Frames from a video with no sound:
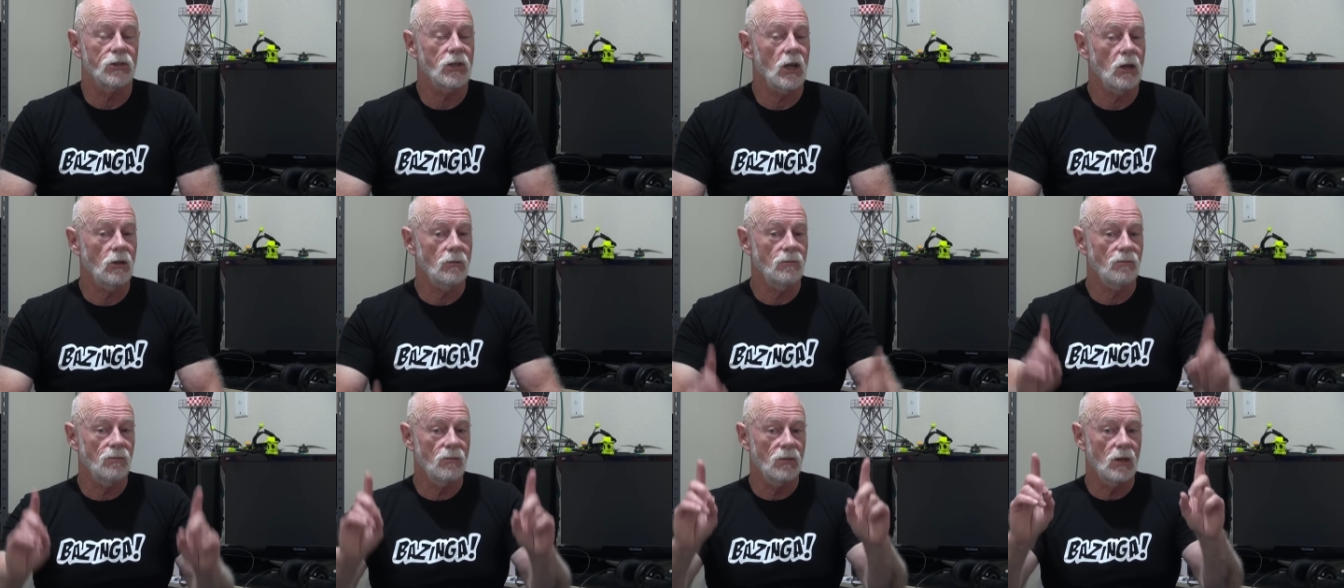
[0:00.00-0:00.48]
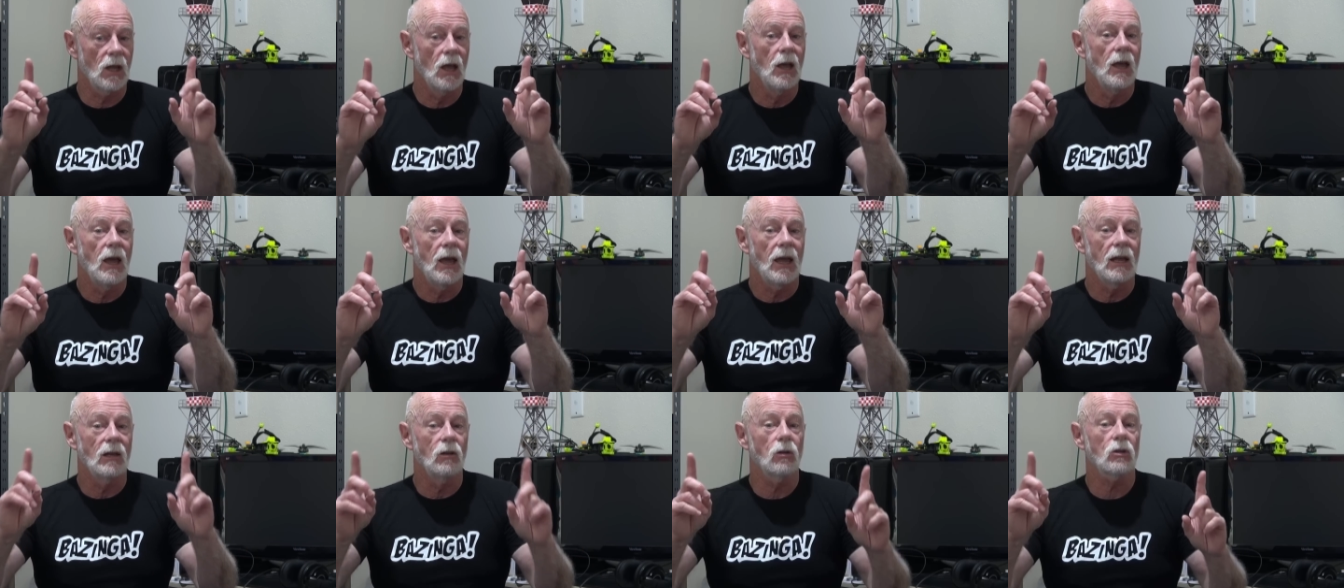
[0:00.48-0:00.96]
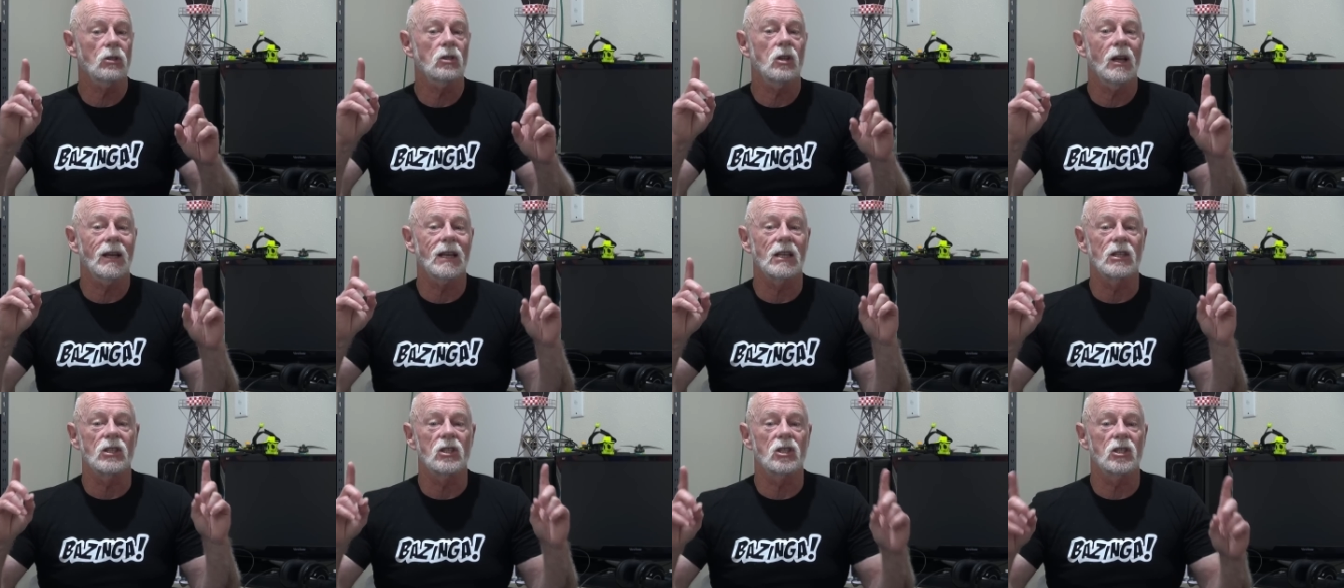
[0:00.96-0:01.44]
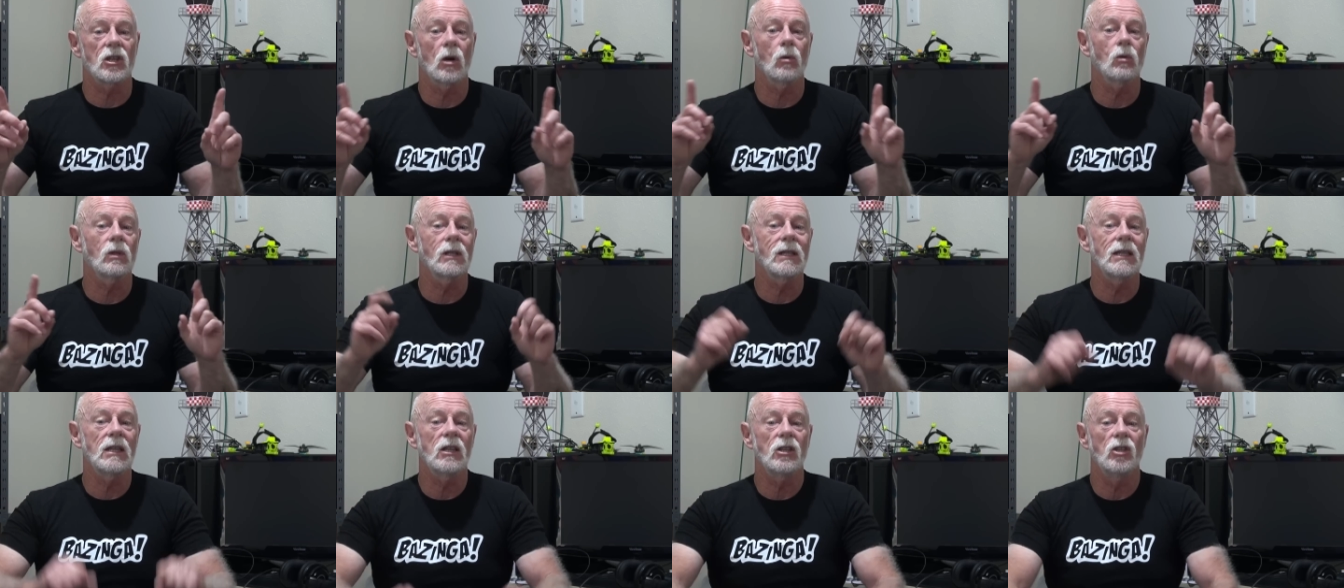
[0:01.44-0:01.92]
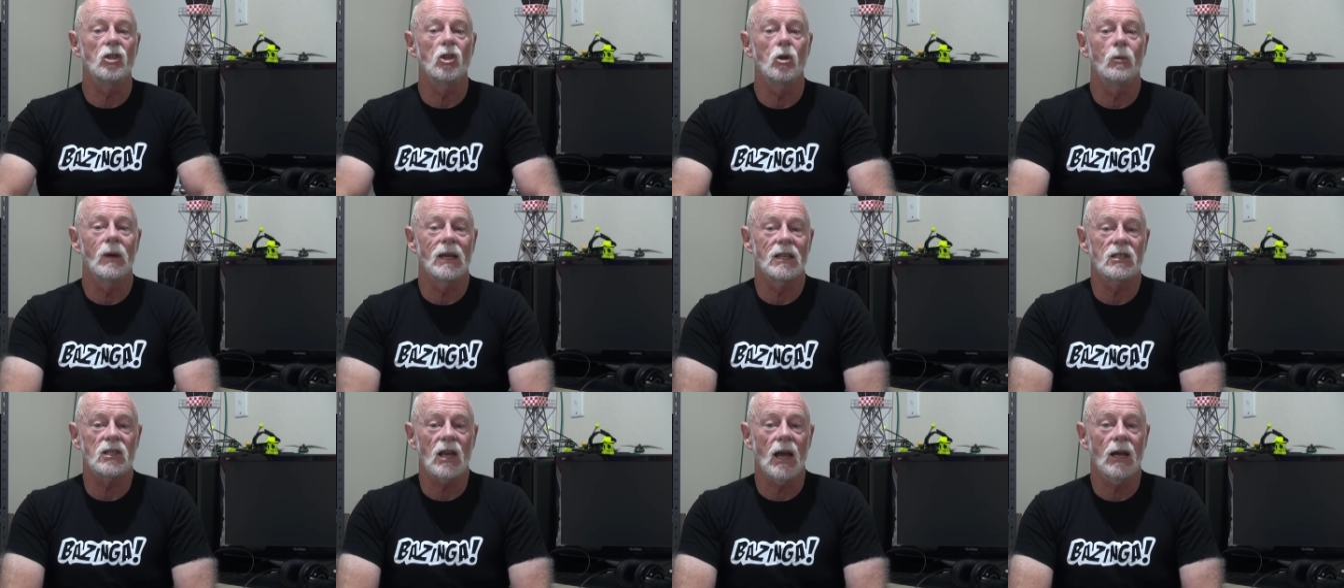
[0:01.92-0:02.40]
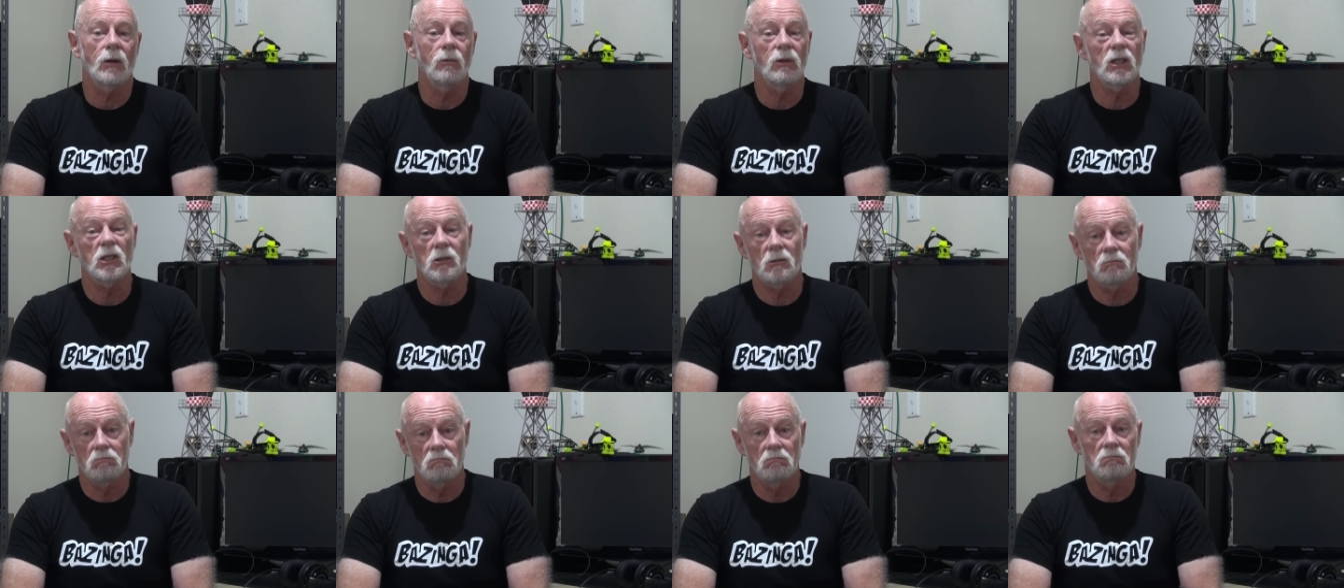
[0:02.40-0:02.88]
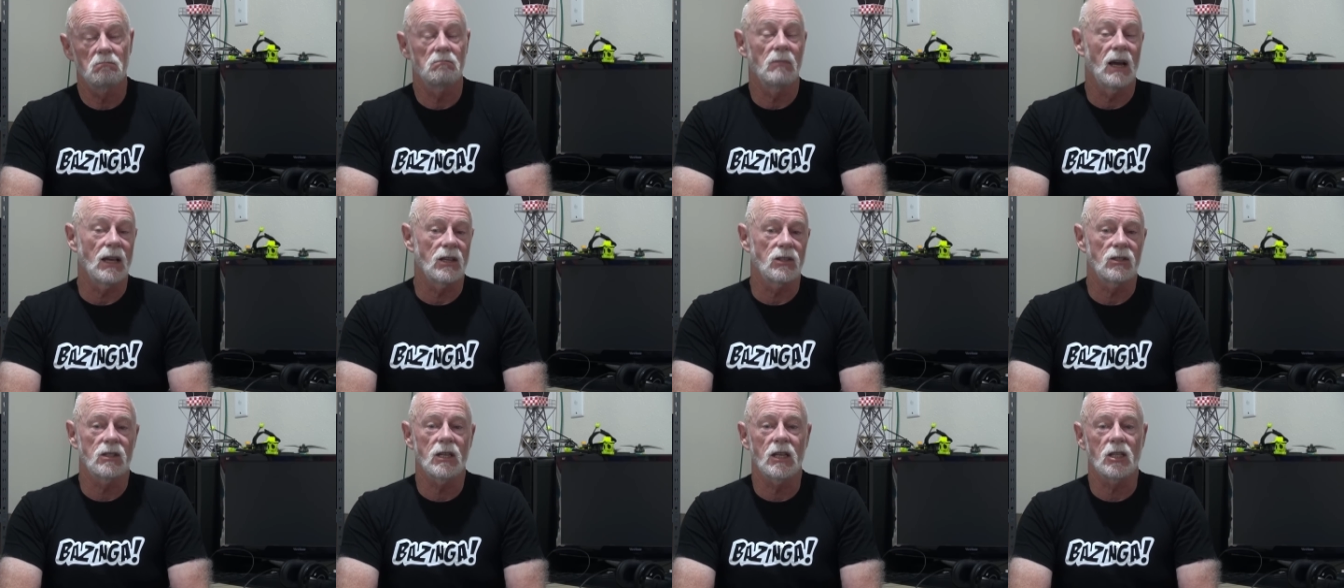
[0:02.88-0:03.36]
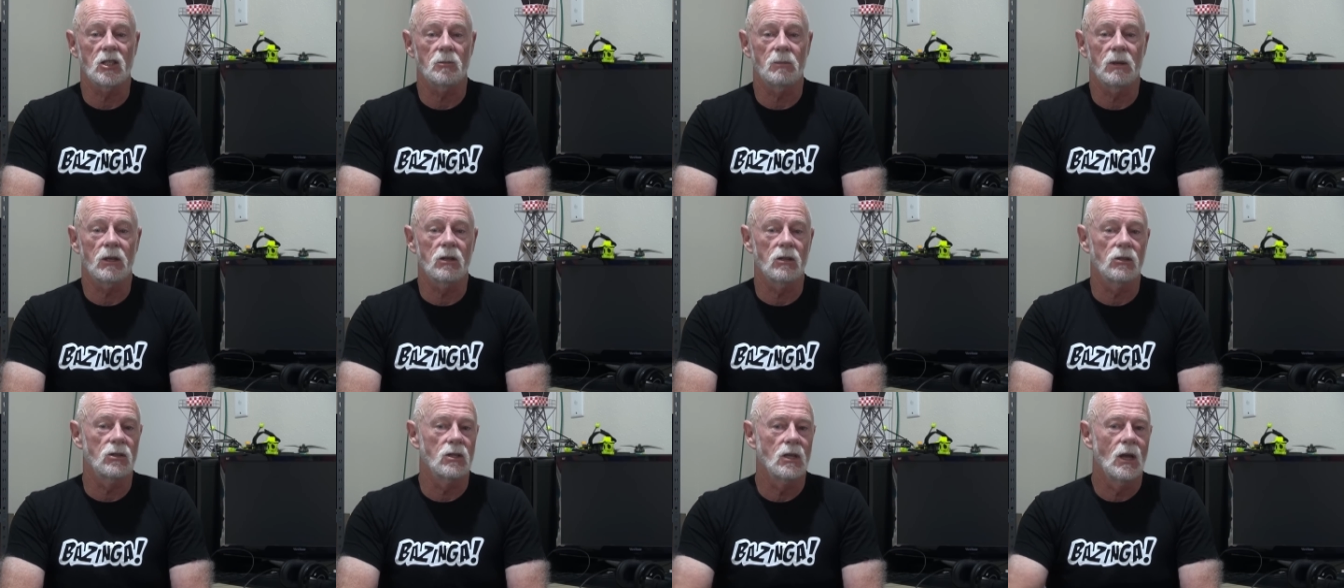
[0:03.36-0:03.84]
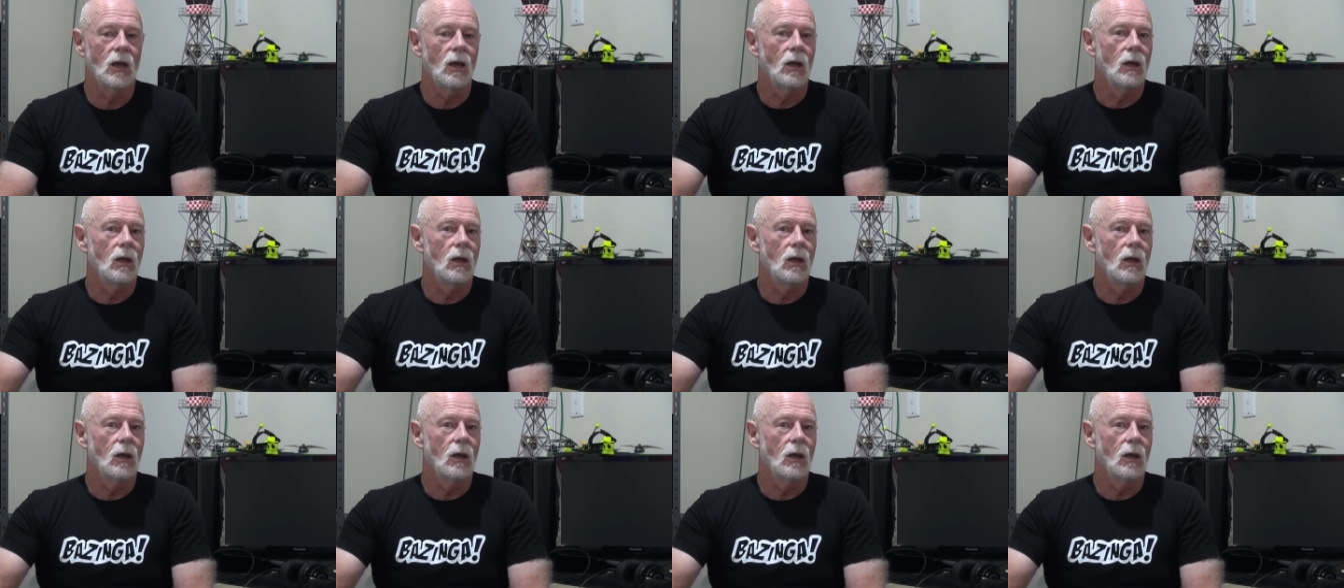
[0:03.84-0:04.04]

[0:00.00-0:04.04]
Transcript: So it looks like it's solely USA, which makes sense because